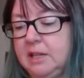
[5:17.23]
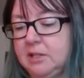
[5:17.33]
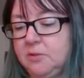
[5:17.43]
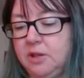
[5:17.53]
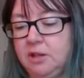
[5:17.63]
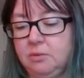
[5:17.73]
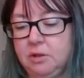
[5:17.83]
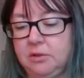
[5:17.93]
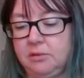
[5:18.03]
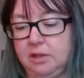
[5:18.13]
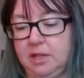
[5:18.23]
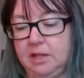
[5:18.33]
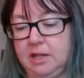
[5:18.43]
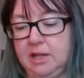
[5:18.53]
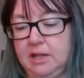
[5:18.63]
That's very
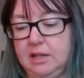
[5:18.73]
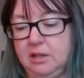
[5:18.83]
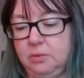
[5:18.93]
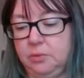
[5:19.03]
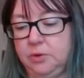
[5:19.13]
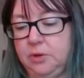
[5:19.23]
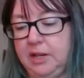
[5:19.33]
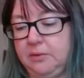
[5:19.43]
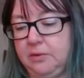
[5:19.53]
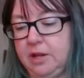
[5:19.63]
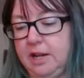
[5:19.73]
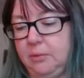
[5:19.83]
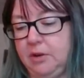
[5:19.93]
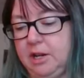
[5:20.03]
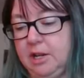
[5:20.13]
roughly the ideal weight for
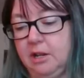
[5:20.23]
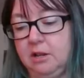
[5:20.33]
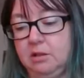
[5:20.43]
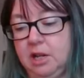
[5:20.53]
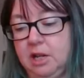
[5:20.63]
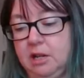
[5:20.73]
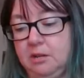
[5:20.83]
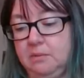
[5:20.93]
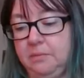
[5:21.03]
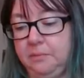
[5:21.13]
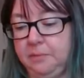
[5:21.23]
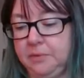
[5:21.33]
anyone, including you.